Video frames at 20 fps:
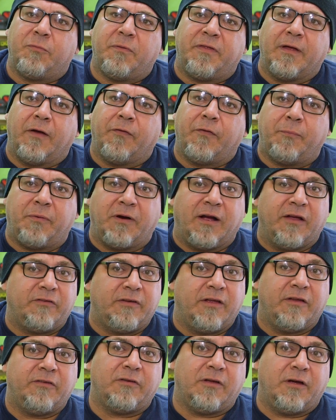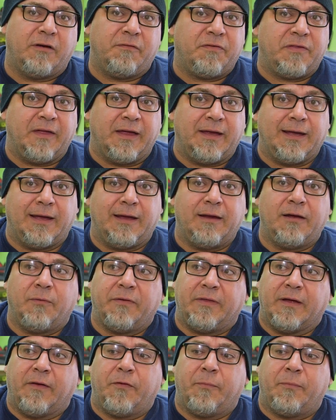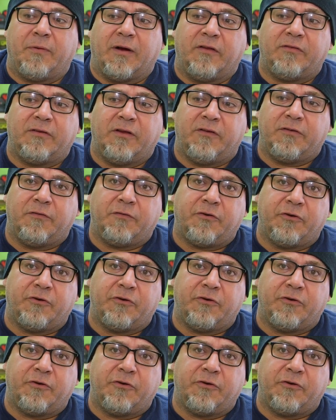without the process of thinking, without the process of